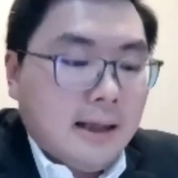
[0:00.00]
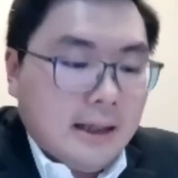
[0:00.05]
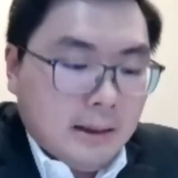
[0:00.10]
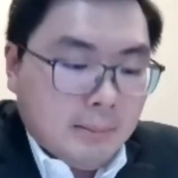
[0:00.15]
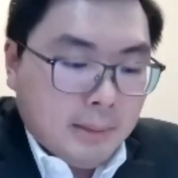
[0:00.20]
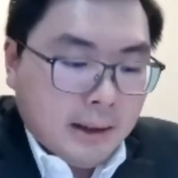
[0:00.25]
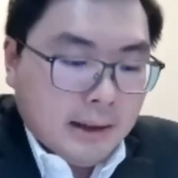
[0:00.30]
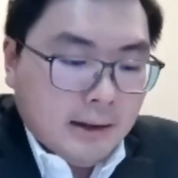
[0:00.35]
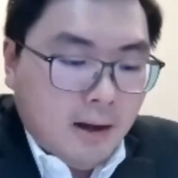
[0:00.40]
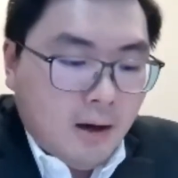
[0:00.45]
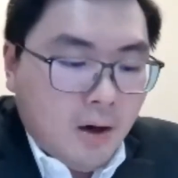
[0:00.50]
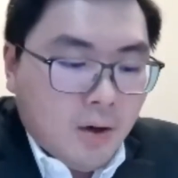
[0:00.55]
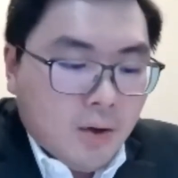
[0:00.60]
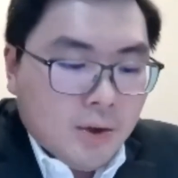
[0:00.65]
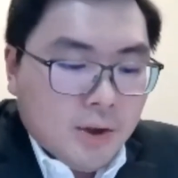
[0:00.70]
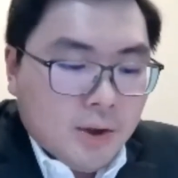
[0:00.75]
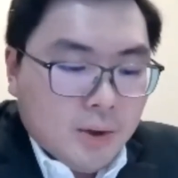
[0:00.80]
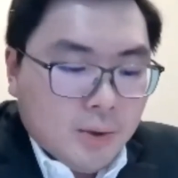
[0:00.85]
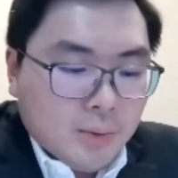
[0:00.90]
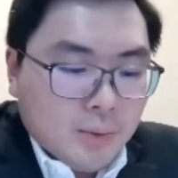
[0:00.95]
he
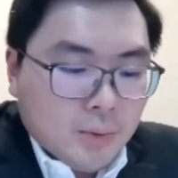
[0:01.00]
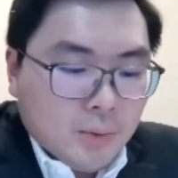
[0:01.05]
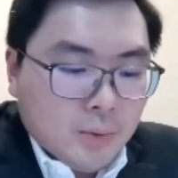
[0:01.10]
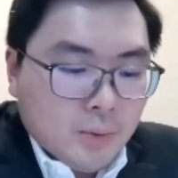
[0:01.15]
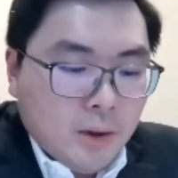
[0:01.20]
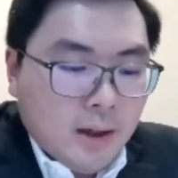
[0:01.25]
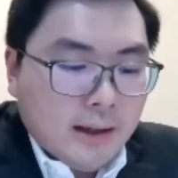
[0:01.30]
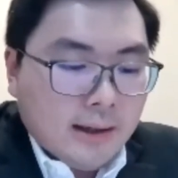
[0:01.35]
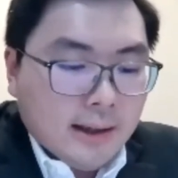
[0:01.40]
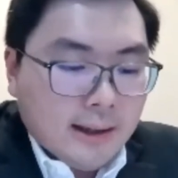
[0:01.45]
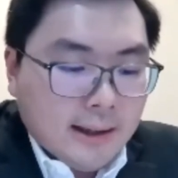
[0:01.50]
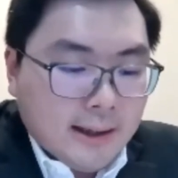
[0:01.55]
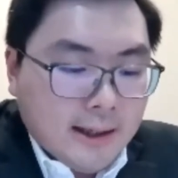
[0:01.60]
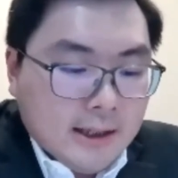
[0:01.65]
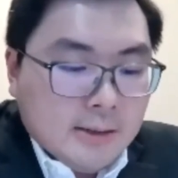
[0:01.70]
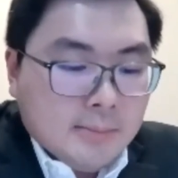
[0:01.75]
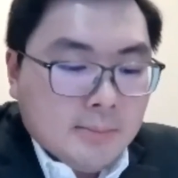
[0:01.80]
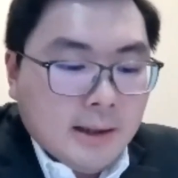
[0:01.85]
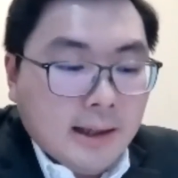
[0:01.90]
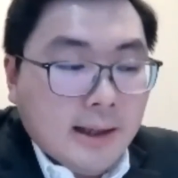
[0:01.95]
belongs to the
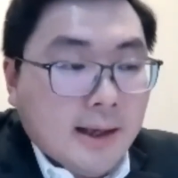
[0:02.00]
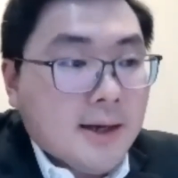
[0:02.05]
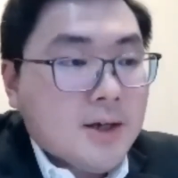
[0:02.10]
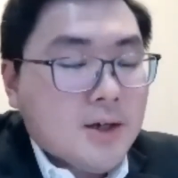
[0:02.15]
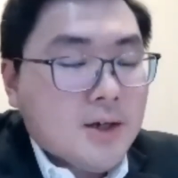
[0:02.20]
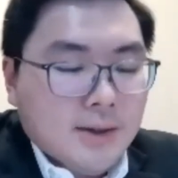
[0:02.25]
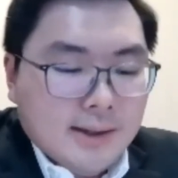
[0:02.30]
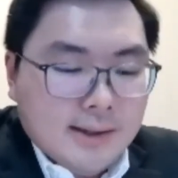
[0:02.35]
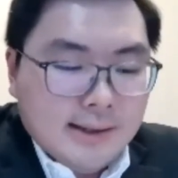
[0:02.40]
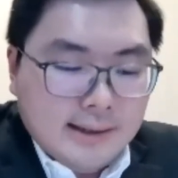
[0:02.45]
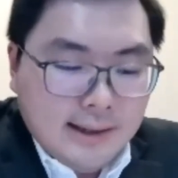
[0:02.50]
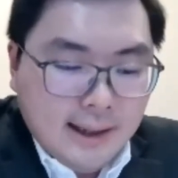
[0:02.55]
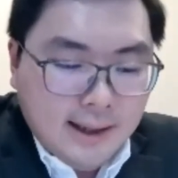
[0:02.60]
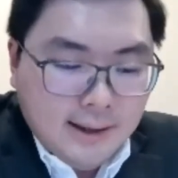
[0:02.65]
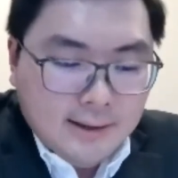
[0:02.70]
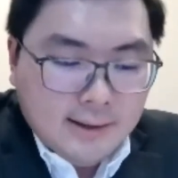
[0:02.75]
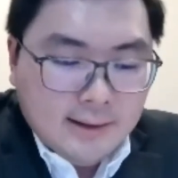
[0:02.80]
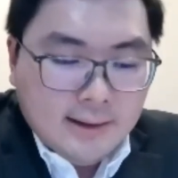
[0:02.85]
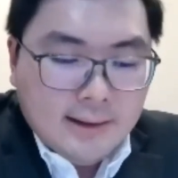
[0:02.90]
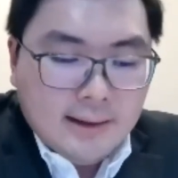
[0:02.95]
East Malaysian
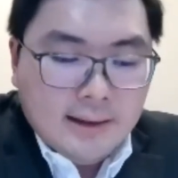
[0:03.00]
state,